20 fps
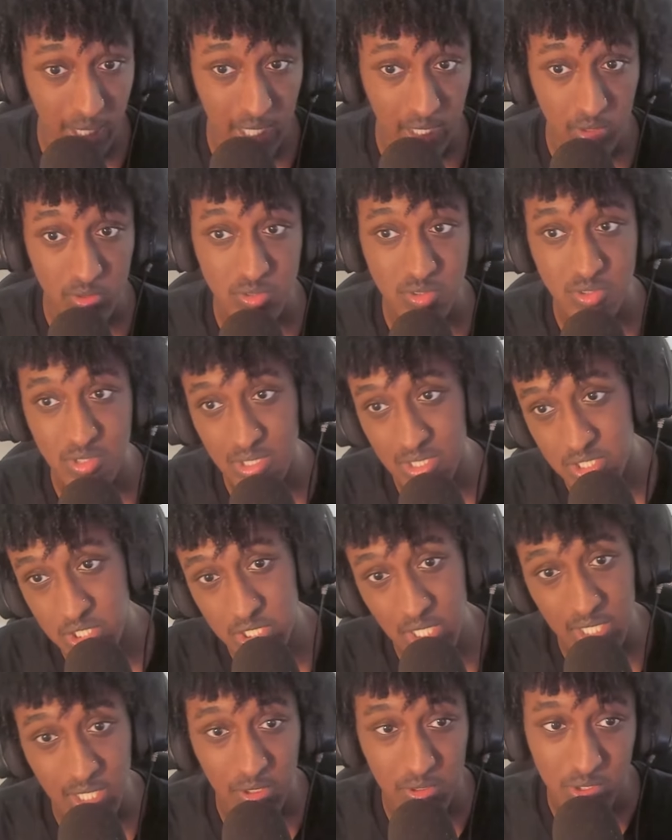battle. So let's
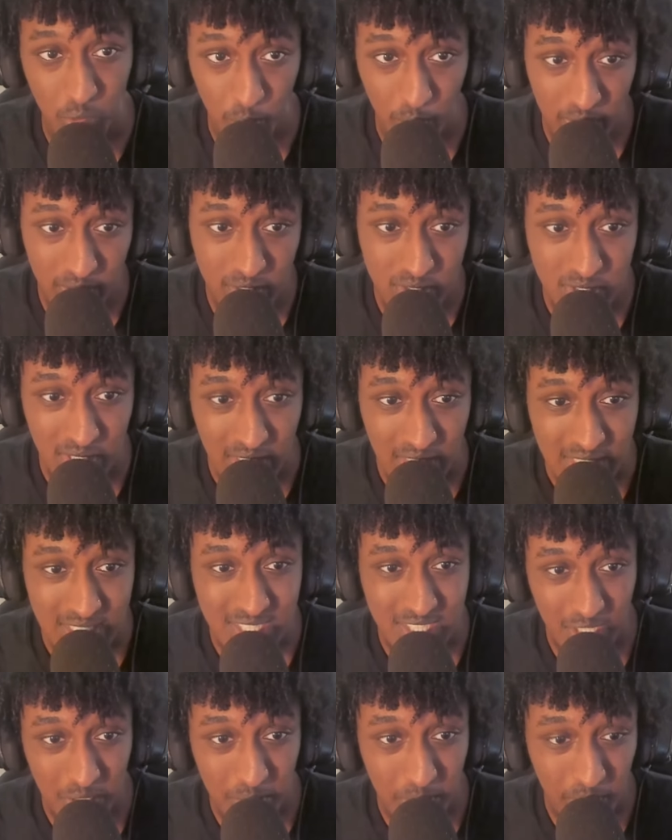check out the winner's
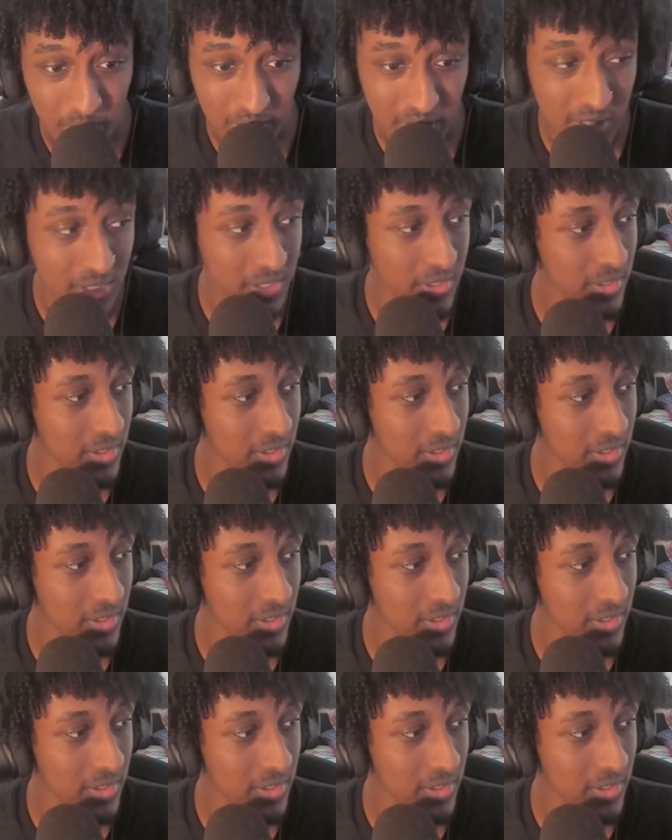ceremony.